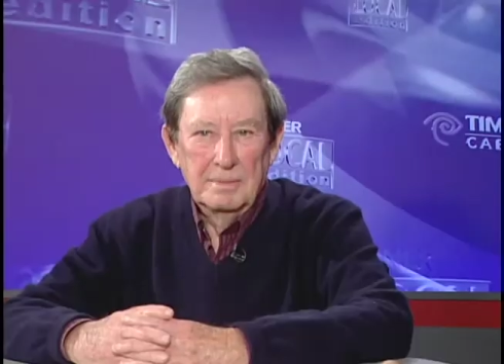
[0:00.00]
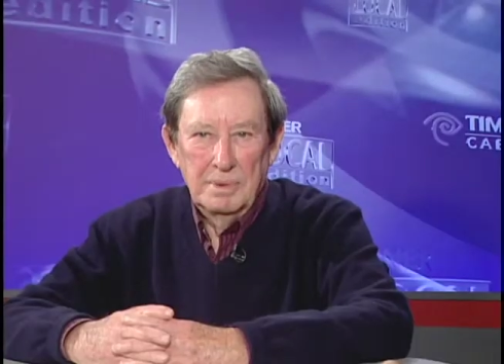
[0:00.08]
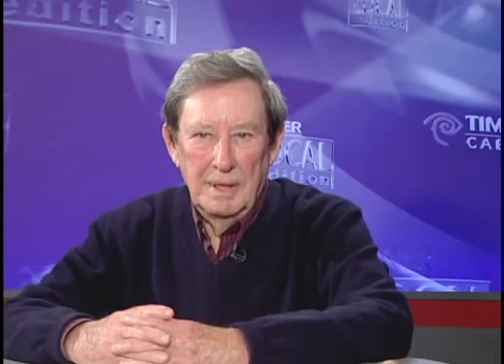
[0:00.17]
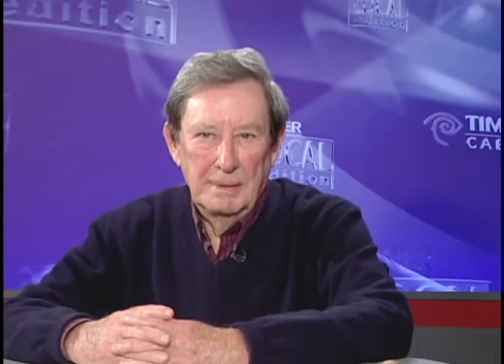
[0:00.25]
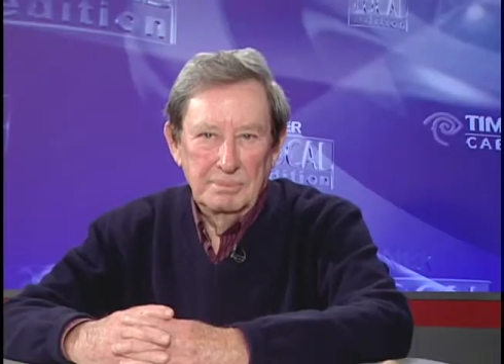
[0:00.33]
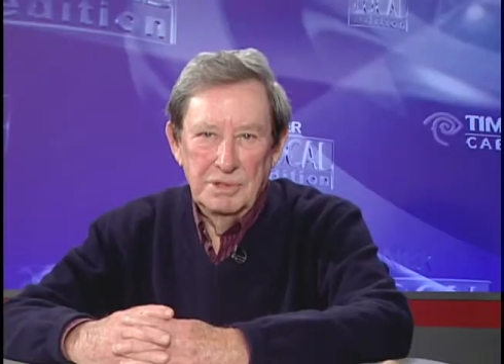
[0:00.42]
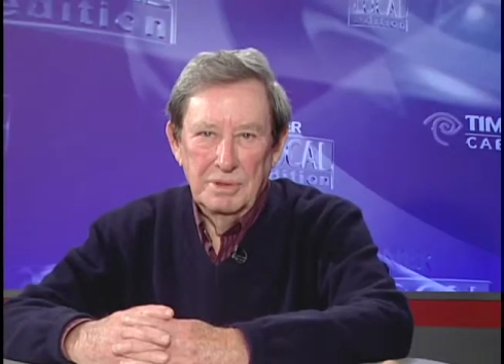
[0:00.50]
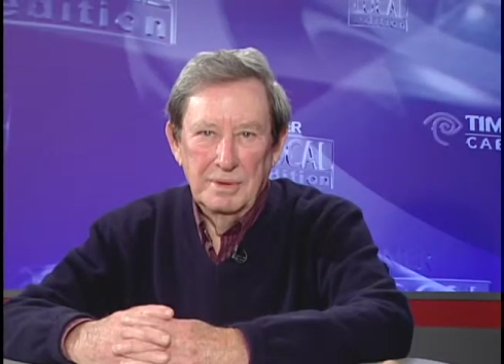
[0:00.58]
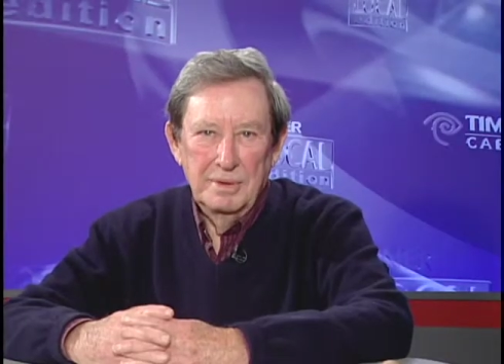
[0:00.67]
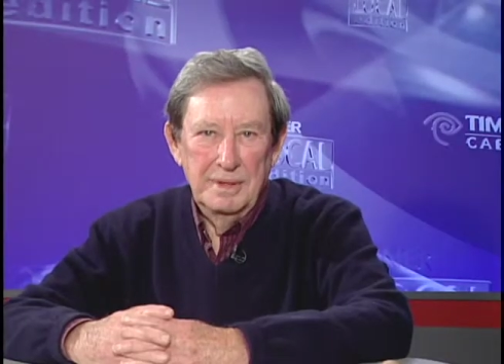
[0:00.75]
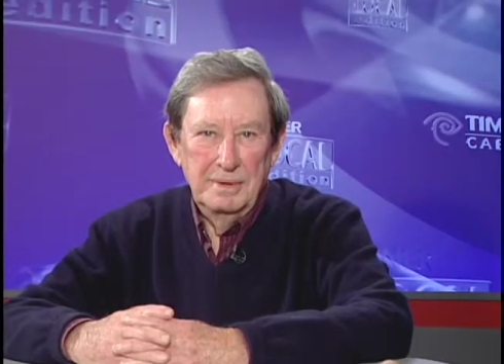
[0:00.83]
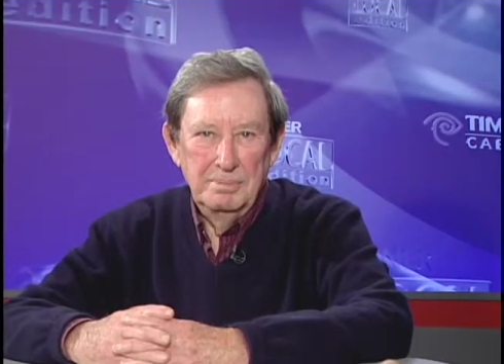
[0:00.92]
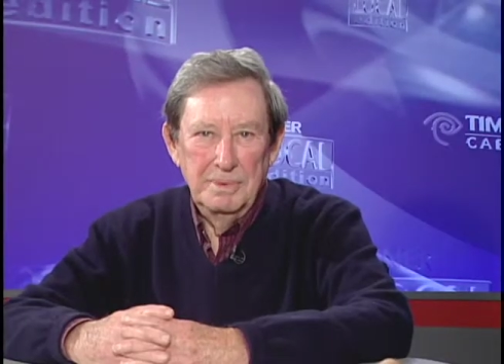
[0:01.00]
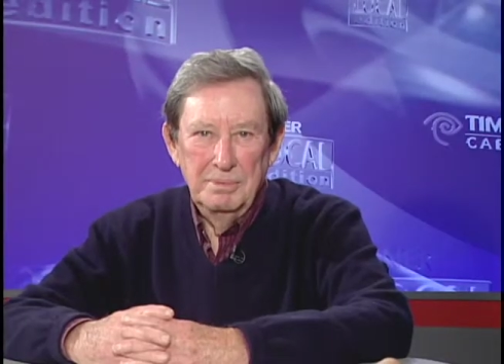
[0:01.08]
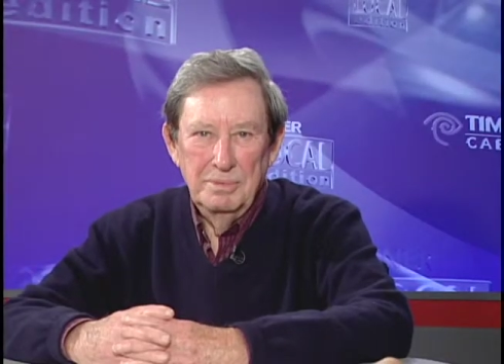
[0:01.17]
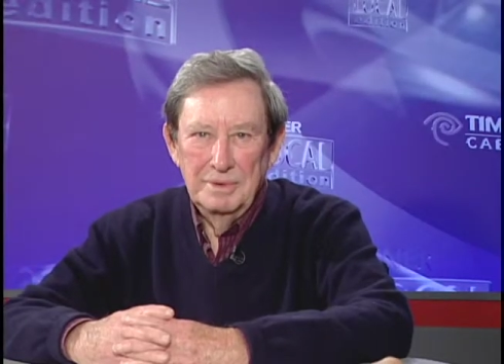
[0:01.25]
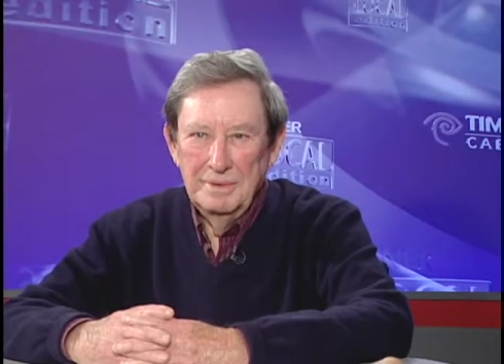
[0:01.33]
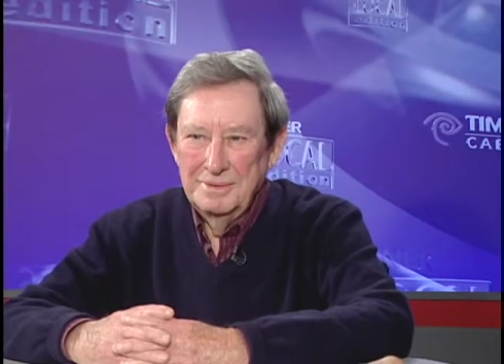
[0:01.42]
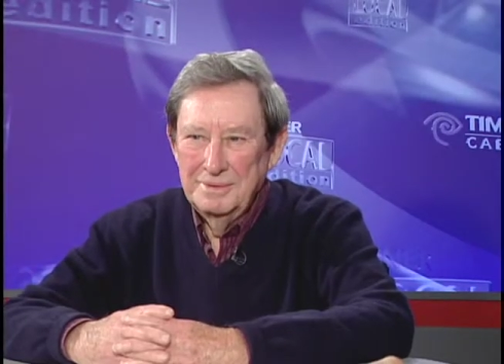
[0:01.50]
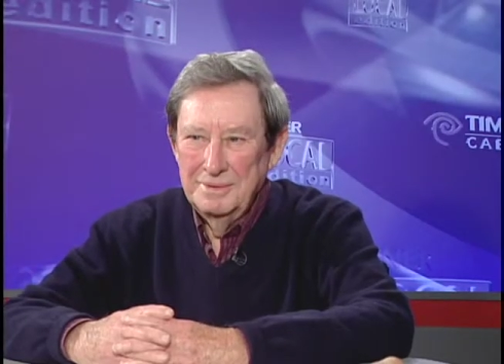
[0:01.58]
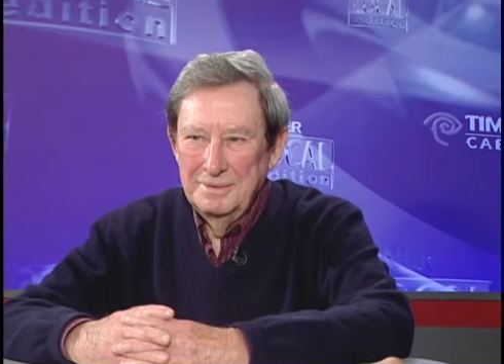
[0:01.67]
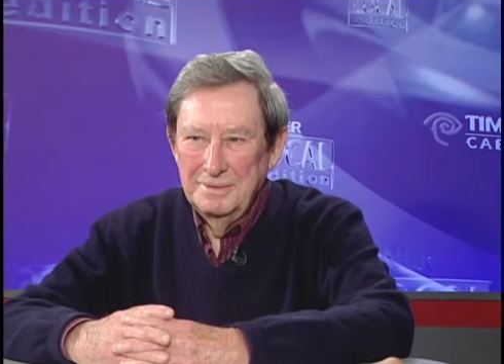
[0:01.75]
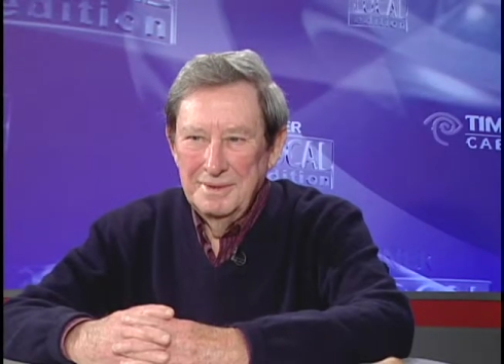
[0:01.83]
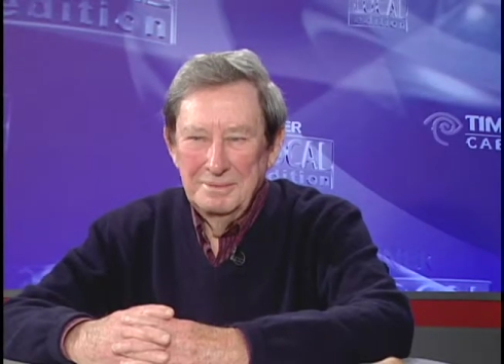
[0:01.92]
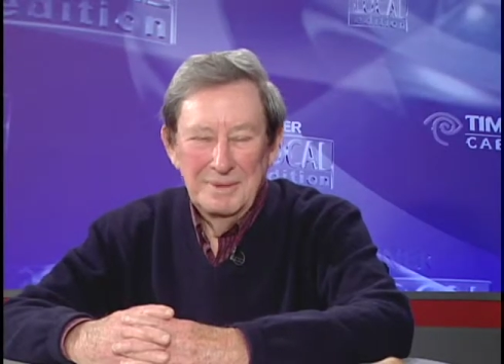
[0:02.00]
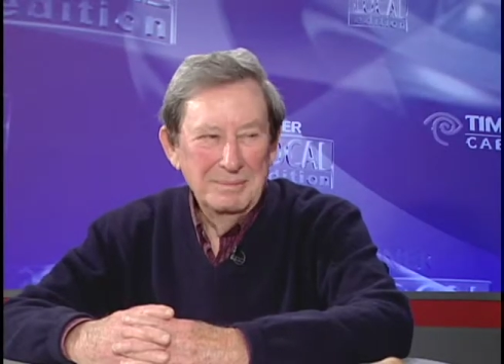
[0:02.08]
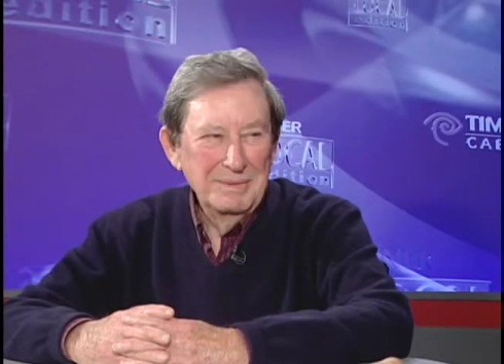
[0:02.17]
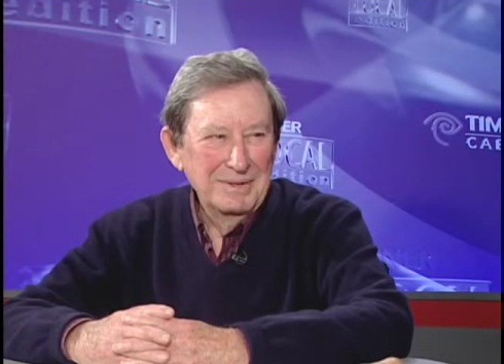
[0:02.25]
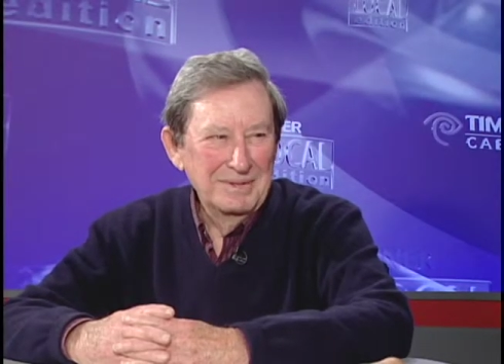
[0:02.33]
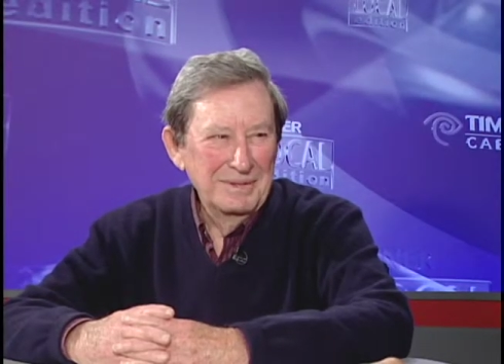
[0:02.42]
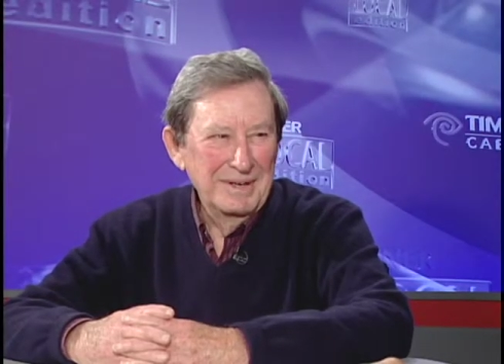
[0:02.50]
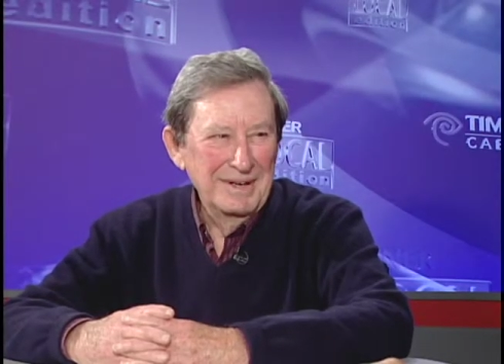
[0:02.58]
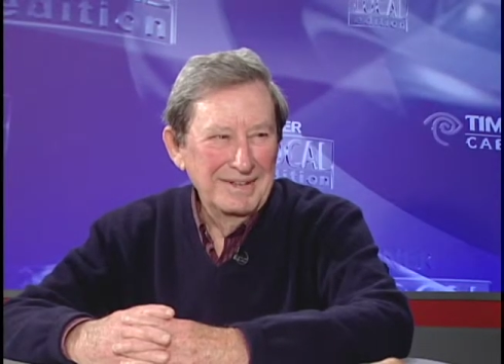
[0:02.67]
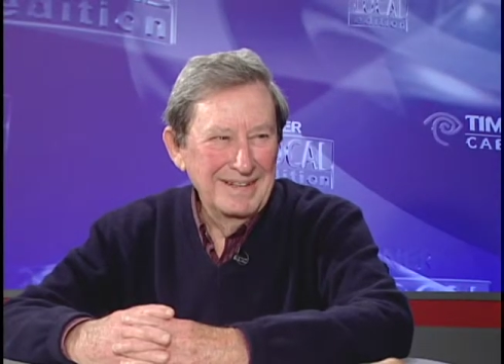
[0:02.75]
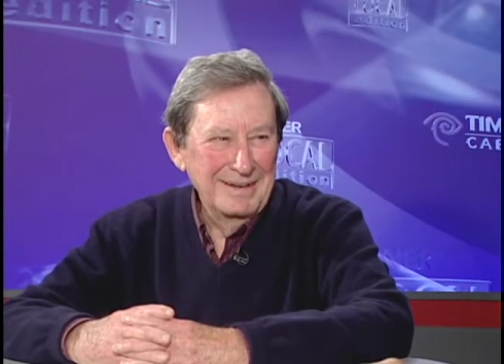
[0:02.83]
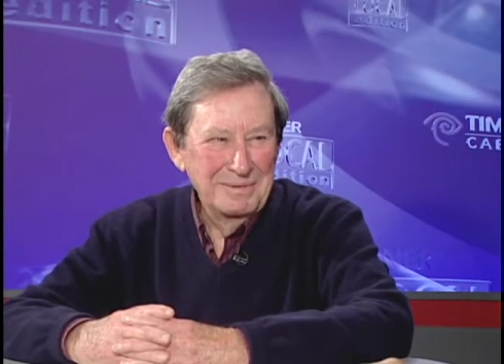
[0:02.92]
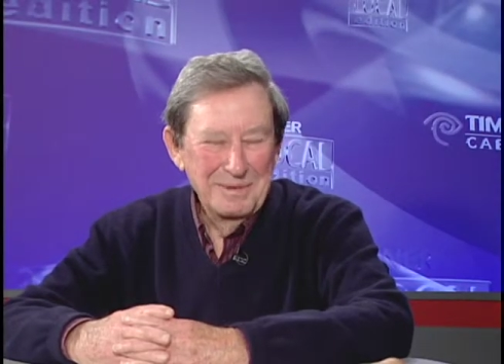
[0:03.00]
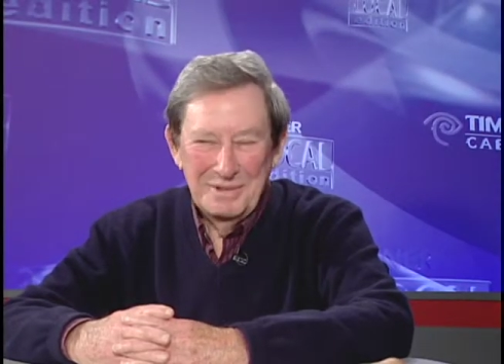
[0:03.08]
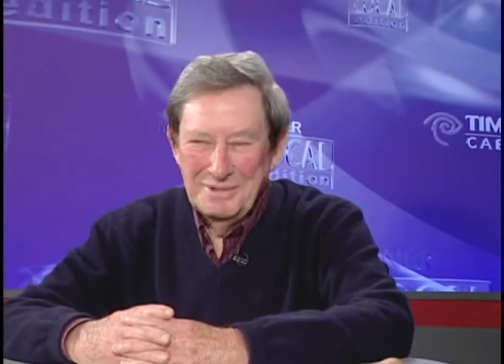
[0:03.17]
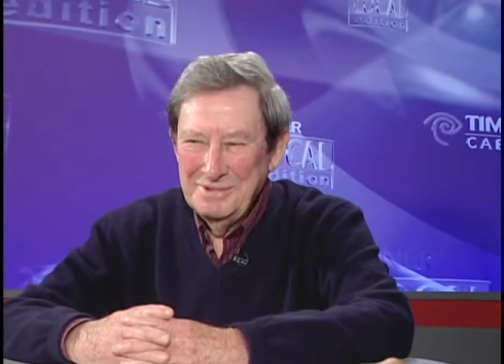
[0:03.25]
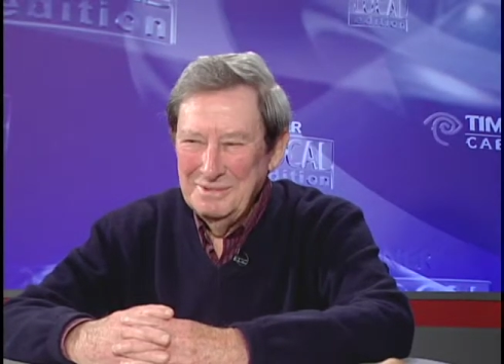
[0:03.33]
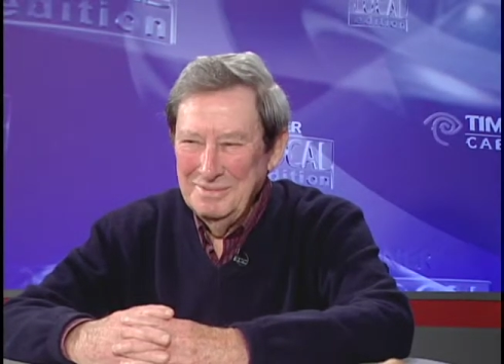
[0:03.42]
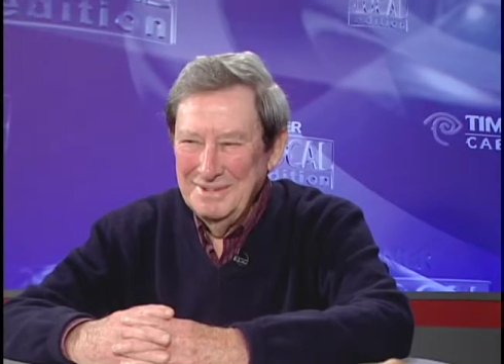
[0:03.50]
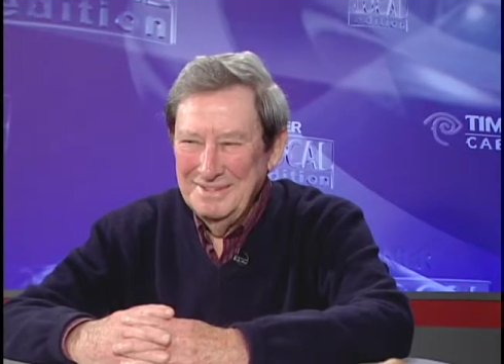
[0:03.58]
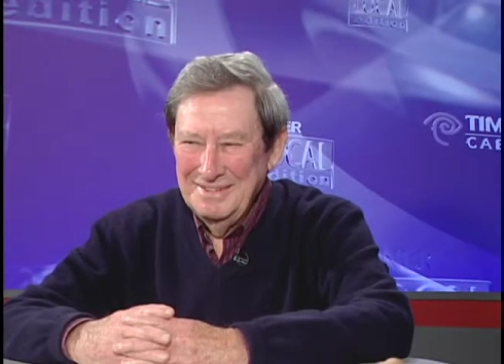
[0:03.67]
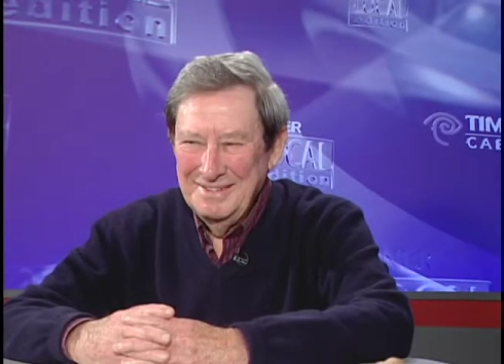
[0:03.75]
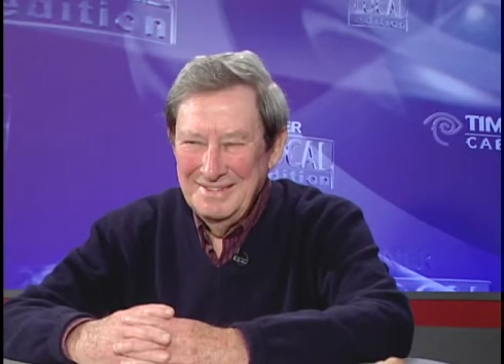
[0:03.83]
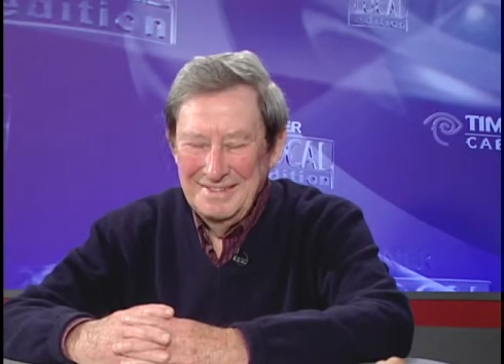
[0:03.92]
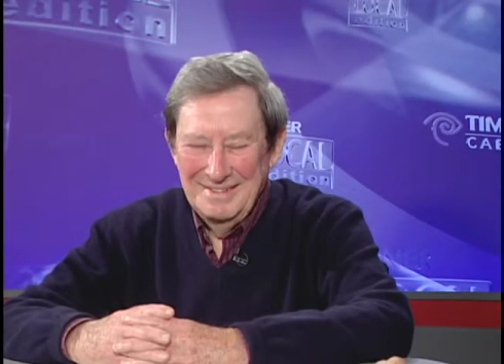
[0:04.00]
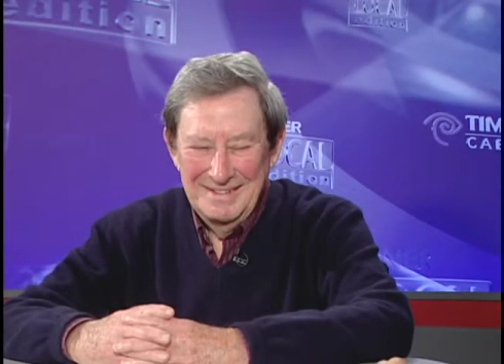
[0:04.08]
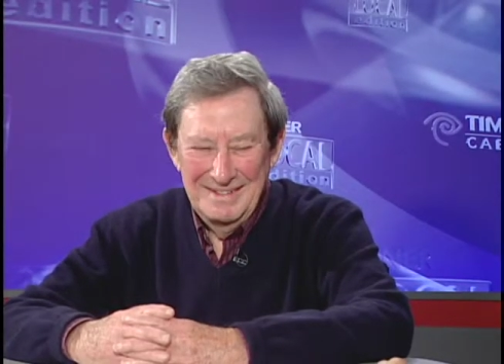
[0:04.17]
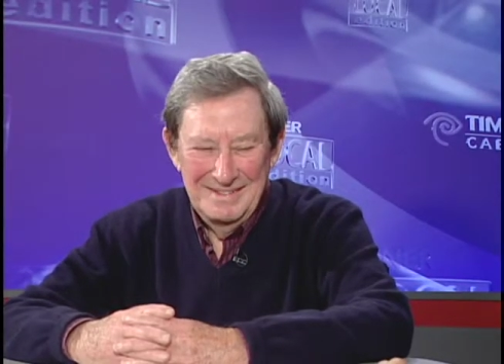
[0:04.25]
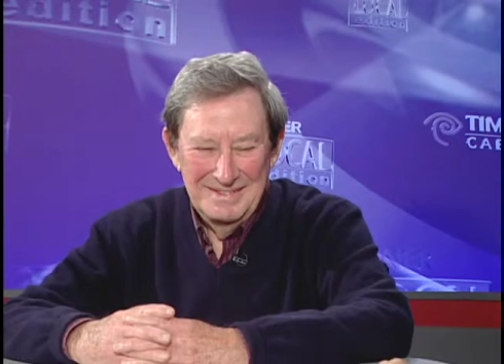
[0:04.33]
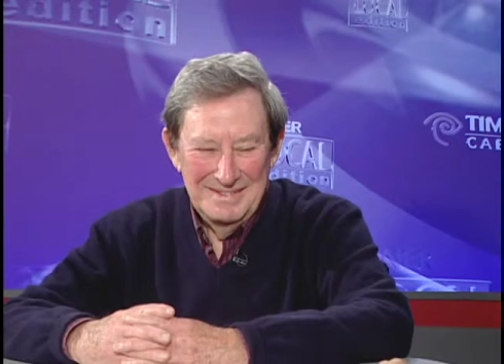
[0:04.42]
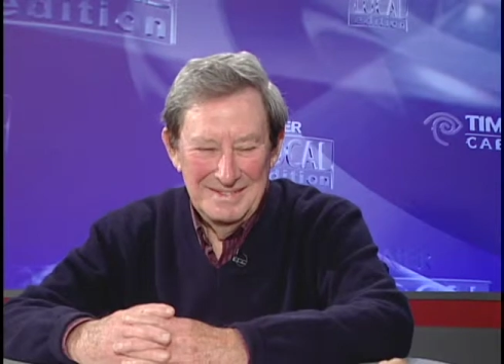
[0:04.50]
I'm sure he'd be willing to. I am not sure how that works, but uh, he's.